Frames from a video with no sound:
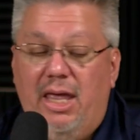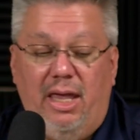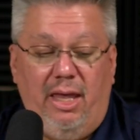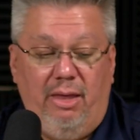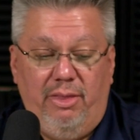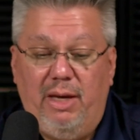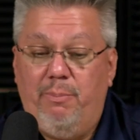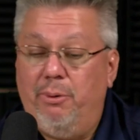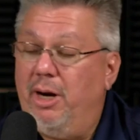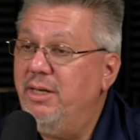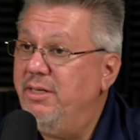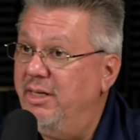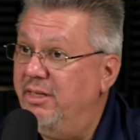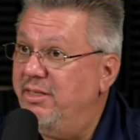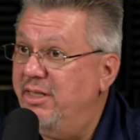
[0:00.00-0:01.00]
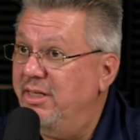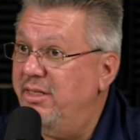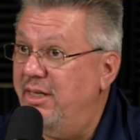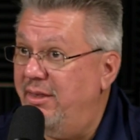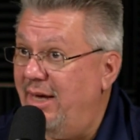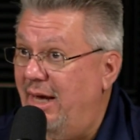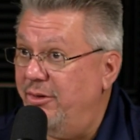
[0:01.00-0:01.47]
They price it at
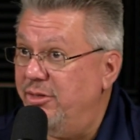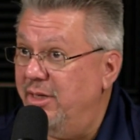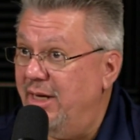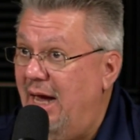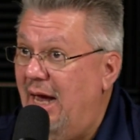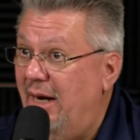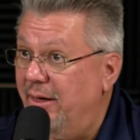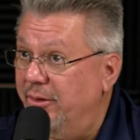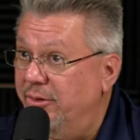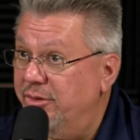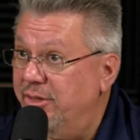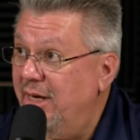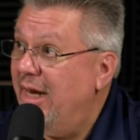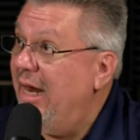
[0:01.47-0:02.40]
$60,000,